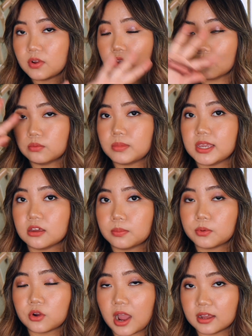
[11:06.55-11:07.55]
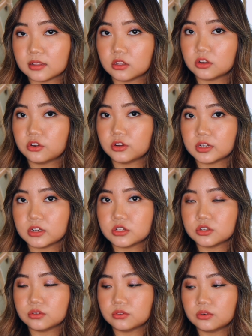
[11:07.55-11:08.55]
other makeup or eye look you're gonna
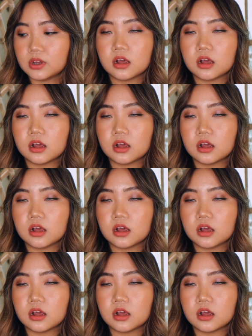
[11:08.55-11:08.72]
do.